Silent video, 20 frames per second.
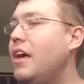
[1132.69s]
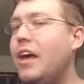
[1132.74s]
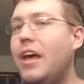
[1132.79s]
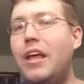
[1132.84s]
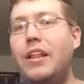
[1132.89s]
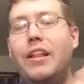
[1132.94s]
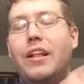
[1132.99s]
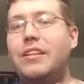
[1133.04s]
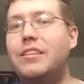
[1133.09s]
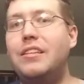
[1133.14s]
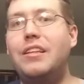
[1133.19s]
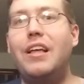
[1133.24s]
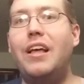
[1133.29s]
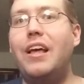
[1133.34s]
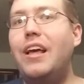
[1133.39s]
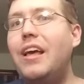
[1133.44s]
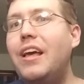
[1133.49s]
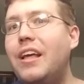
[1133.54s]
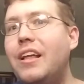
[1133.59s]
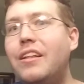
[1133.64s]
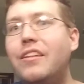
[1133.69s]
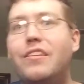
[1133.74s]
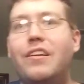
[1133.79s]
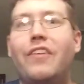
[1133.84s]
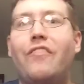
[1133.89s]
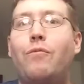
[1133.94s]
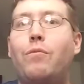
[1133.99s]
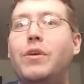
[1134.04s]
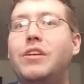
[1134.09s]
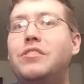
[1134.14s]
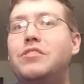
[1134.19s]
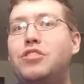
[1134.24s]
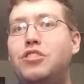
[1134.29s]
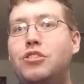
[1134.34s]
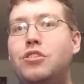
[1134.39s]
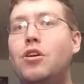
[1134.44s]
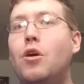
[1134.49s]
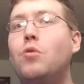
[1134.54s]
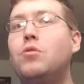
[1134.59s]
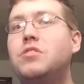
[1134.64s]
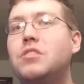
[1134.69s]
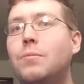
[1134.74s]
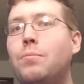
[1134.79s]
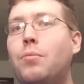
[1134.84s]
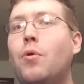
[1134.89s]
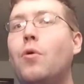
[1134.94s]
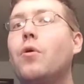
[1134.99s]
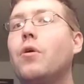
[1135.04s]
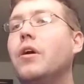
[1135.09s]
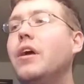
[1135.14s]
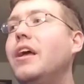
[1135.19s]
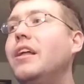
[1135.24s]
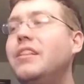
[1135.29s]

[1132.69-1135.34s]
And if we show support